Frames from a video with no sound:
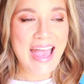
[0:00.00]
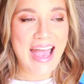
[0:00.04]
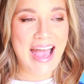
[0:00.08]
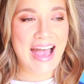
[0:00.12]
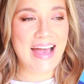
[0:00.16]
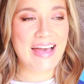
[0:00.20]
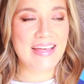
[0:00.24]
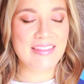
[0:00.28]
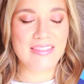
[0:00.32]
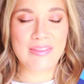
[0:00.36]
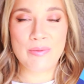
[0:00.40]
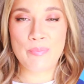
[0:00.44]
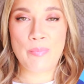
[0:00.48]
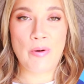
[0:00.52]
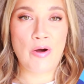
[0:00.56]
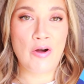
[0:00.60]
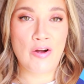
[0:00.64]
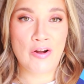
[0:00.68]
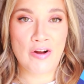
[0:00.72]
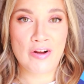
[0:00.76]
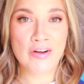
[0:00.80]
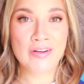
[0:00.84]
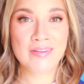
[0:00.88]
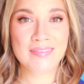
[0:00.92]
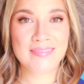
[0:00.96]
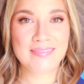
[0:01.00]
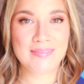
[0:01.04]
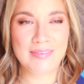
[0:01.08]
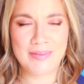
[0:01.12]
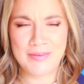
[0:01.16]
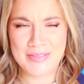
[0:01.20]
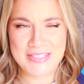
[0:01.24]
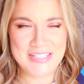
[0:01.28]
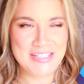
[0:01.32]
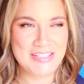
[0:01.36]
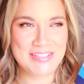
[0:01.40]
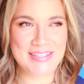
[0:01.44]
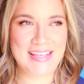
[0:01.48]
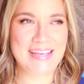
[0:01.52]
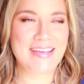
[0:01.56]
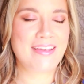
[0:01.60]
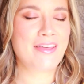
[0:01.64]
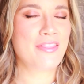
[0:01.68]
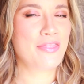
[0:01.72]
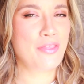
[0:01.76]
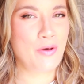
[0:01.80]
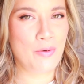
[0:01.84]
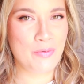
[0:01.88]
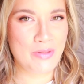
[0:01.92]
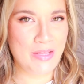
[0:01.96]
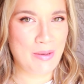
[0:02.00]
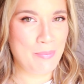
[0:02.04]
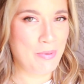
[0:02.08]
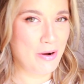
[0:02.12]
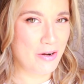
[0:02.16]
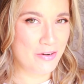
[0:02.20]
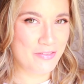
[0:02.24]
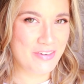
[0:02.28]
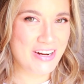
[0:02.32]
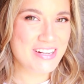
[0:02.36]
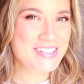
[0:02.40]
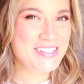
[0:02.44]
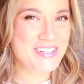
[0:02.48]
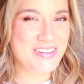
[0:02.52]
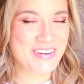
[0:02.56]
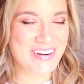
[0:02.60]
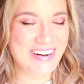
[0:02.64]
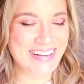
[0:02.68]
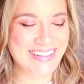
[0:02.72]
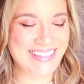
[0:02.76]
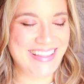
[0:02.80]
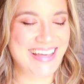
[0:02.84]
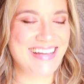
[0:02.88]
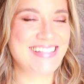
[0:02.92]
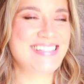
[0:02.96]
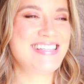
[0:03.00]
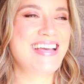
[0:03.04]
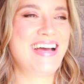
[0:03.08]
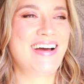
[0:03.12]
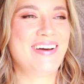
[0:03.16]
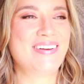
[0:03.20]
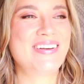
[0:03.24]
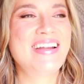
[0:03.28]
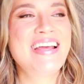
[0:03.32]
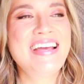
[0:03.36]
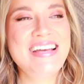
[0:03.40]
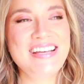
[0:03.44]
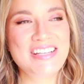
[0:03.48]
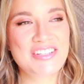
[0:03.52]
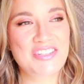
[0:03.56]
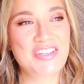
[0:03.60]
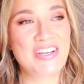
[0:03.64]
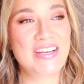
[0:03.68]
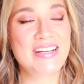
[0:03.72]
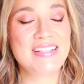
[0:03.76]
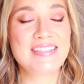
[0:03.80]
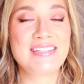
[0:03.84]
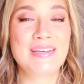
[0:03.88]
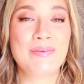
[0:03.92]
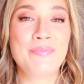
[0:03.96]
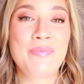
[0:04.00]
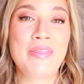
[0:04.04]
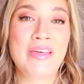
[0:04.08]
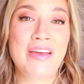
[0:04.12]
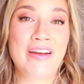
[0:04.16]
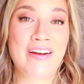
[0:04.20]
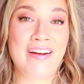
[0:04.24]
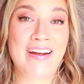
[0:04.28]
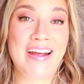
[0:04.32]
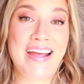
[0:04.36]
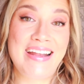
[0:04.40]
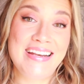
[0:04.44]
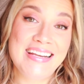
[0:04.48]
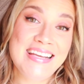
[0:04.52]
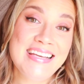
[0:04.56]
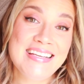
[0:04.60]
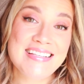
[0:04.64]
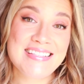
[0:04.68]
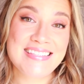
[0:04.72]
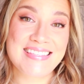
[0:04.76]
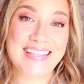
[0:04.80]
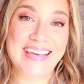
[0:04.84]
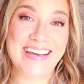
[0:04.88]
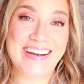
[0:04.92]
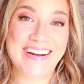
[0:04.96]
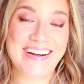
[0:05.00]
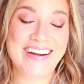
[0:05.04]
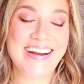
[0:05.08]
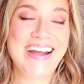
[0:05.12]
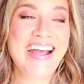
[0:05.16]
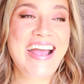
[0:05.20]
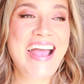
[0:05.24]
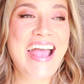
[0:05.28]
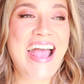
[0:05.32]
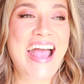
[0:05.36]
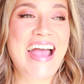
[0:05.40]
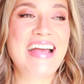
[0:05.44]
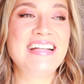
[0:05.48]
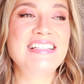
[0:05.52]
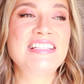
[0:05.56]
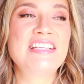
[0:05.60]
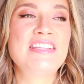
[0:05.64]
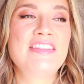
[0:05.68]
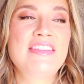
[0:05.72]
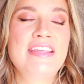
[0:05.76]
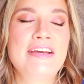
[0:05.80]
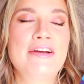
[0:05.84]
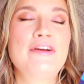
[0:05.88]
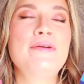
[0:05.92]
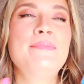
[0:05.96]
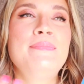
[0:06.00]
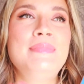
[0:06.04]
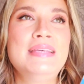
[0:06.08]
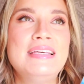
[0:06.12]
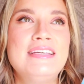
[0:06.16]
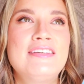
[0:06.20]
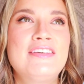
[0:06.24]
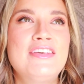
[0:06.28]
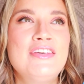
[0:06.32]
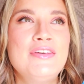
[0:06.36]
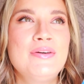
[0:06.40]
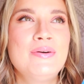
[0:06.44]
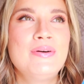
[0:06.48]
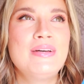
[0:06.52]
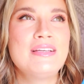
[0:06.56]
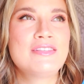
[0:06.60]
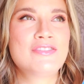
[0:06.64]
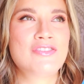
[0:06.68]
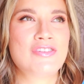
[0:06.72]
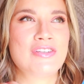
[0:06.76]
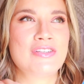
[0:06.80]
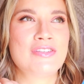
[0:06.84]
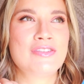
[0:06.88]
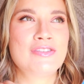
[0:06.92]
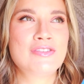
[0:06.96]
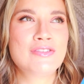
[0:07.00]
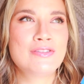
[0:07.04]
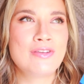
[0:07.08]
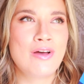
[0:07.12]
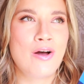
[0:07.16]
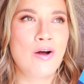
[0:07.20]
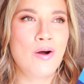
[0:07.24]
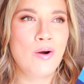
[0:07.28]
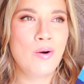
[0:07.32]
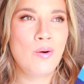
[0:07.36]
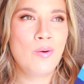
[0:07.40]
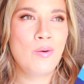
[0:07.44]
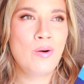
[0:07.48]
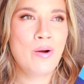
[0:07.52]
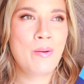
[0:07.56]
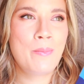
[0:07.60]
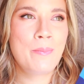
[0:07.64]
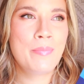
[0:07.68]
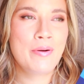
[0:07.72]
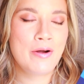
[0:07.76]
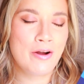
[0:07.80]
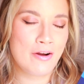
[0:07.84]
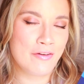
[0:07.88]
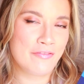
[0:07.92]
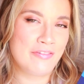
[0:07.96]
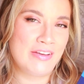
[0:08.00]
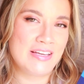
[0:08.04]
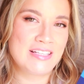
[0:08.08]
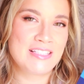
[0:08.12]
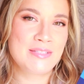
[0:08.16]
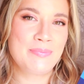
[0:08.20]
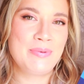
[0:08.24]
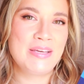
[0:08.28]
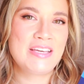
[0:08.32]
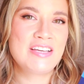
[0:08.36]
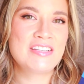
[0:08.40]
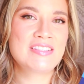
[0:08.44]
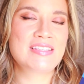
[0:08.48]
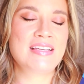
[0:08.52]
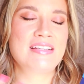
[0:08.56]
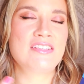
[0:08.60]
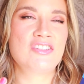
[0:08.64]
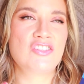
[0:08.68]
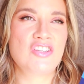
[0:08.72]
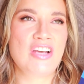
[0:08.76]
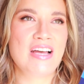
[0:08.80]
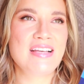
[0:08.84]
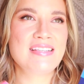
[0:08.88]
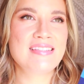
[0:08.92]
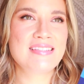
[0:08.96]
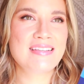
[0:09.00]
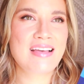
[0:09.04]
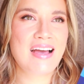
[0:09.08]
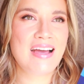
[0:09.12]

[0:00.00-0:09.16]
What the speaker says: at the bar, which is like the only bar and restaurant in that town. She ends up there and he's there, and their meet cute is just so perfect because it just